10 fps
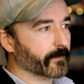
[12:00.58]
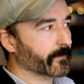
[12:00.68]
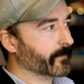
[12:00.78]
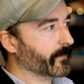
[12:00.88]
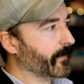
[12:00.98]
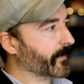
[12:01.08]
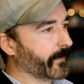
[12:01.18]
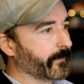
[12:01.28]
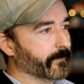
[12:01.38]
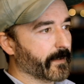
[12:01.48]
Okay,
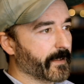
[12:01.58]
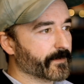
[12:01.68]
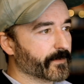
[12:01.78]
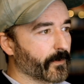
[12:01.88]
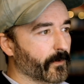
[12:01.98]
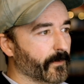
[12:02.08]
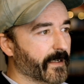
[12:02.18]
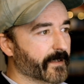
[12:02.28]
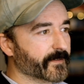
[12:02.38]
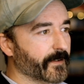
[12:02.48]
and so next
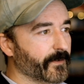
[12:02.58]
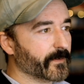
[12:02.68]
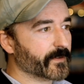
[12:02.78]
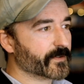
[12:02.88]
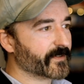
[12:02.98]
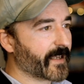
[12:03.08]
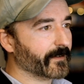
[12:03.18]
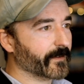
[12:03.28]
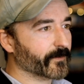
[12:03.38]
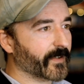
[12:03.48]
thing to do is just add
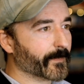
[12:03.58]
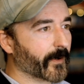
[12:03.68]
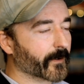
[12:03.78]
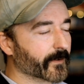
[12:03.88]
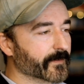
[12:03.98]
little tick marks.